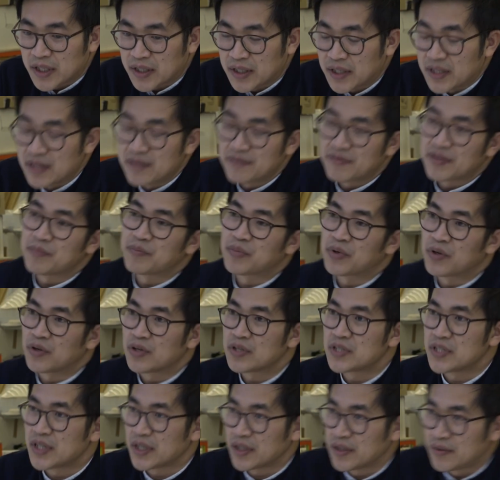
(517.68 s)
given
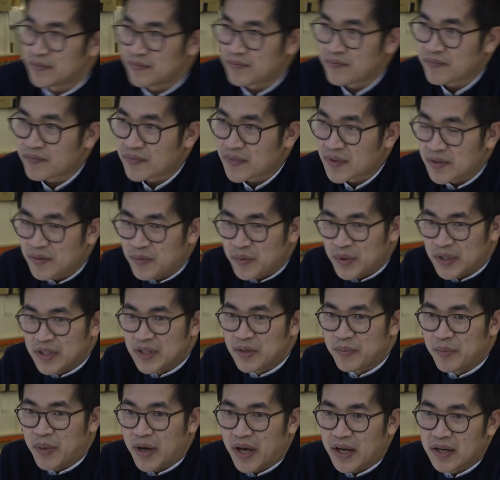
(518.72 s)
project with the
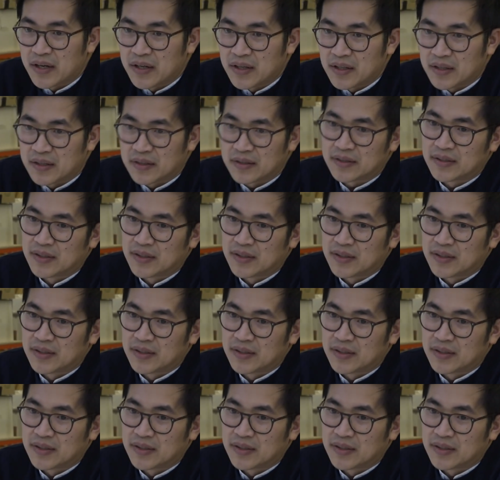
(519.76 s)
partner,